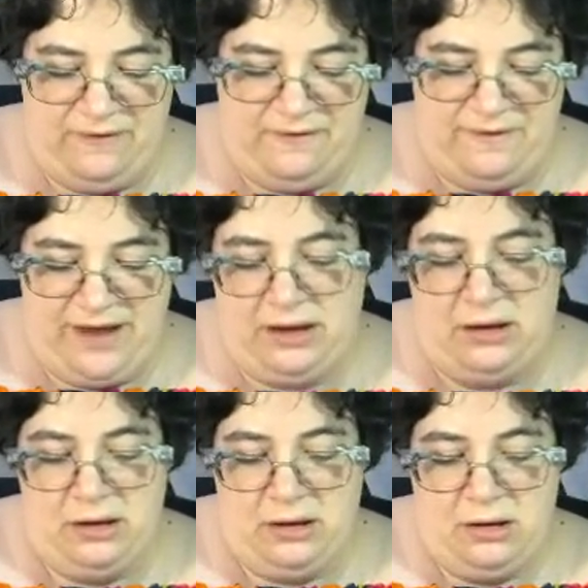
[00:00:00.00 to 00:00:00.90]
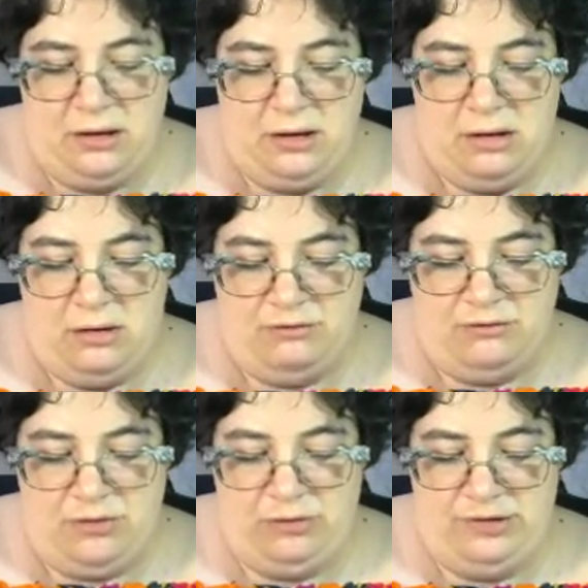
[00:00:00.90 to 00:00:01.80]
thick
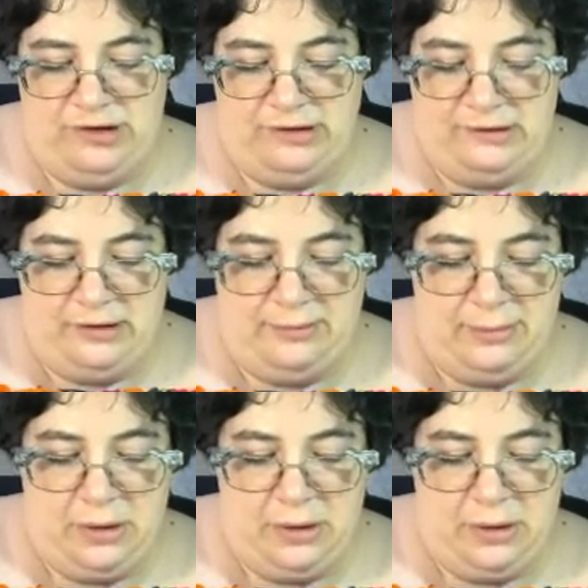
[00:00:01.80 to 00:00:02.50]
root system.